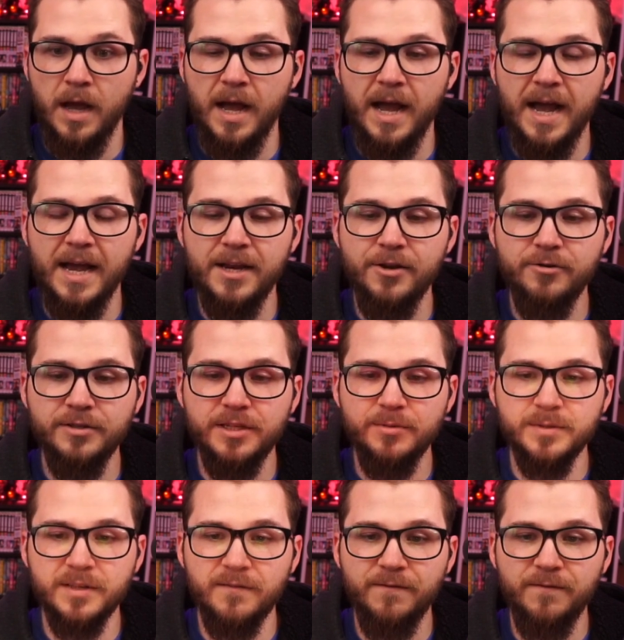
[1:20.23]
I knew she
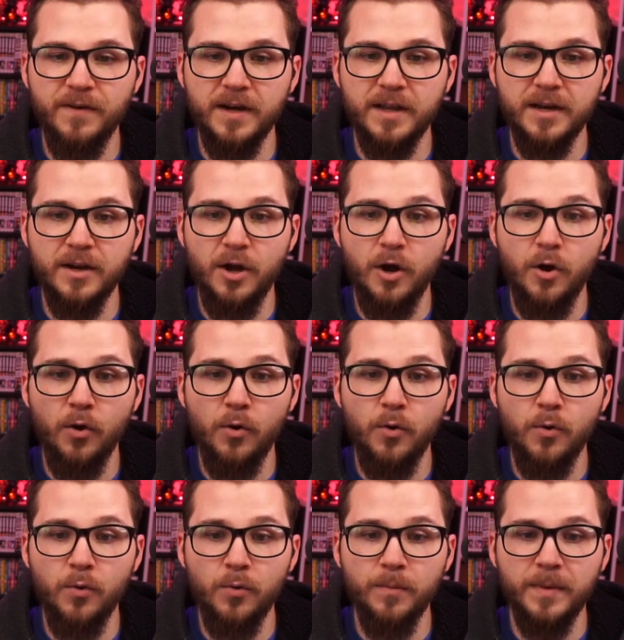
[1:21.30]
was a fucking...
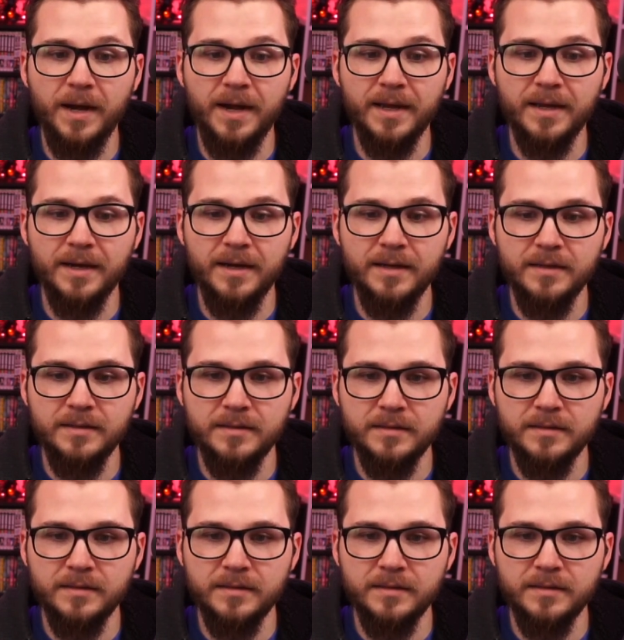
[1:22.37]
Oh my god.